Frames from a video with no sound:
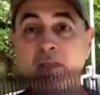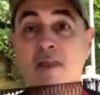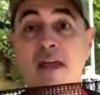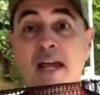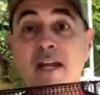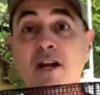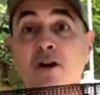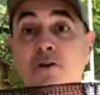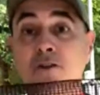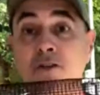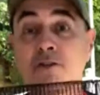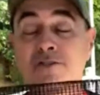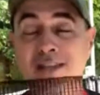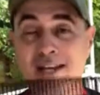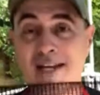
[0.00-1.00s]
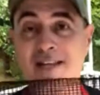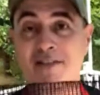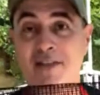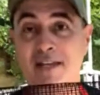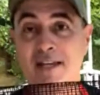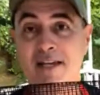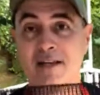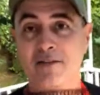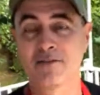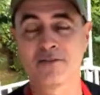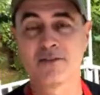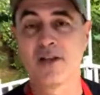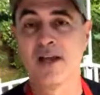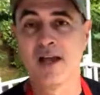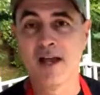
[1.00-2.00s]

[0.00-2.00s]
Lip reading: They don't use anything else.